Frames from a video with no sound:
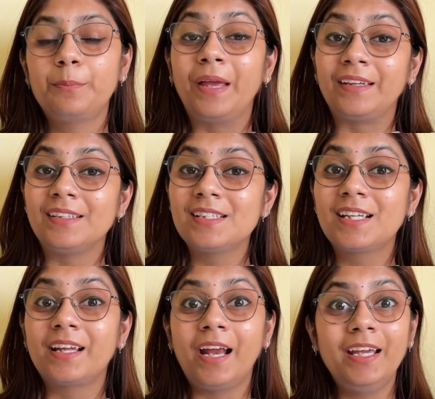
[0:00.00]
Parents,
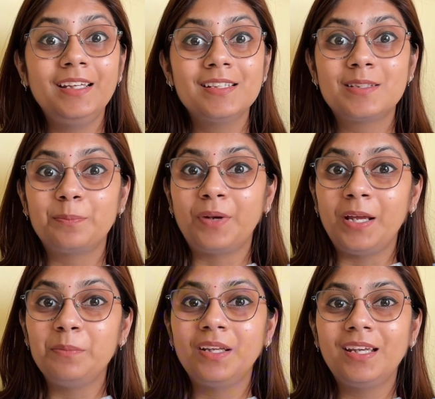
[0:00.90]
crying is the
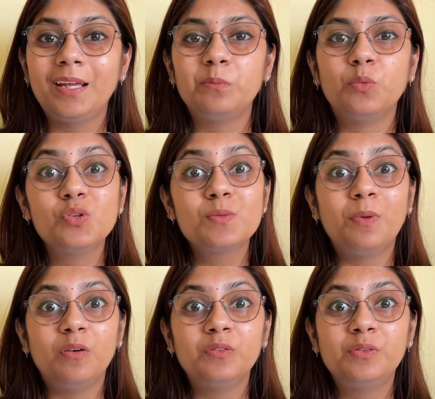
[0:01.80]
primary and most
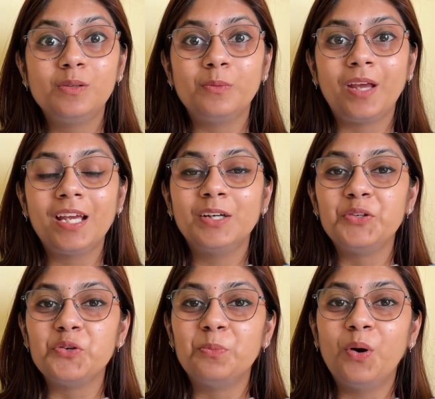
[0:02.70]
powerful way a
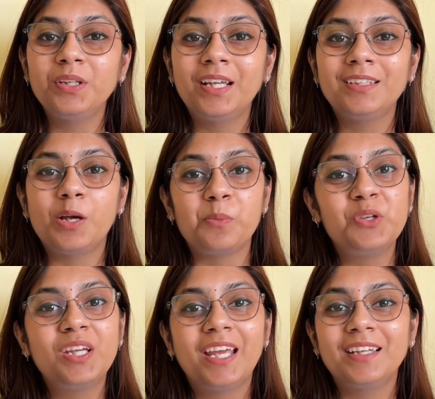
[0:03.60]
newborn can
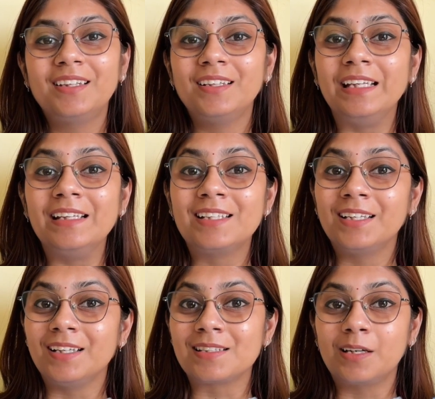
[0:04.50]
communicate their needs
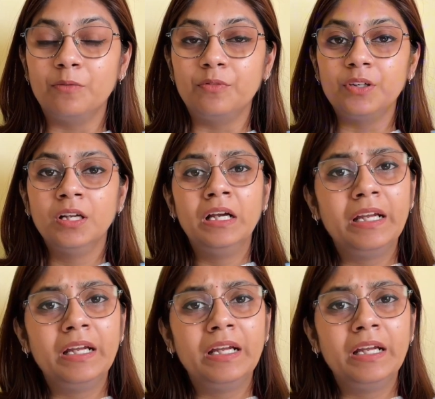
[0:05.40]
and discomfort.